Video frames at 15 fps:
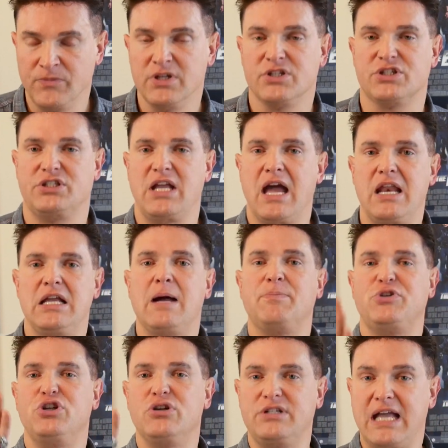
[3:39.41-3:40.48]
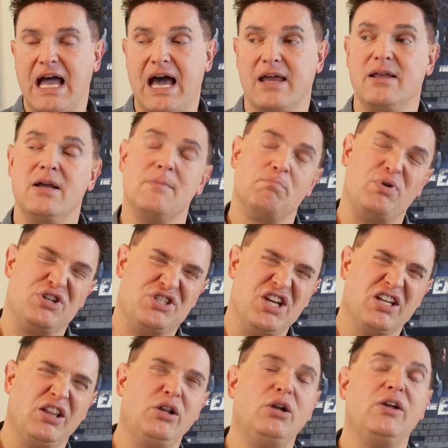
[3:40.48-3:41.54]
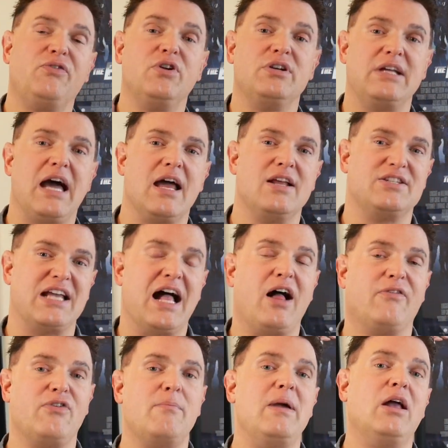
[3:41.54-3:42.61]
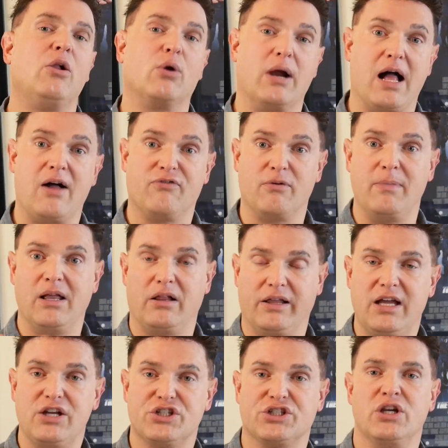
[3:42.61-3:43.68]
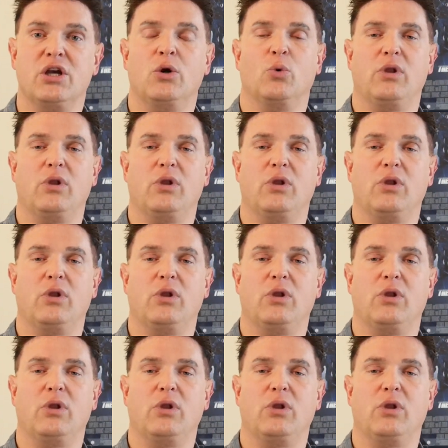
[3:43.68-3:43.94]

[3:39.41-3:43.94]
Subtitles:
Standing up to your dad, particularly if your dad is alpha male or alpha male-ish,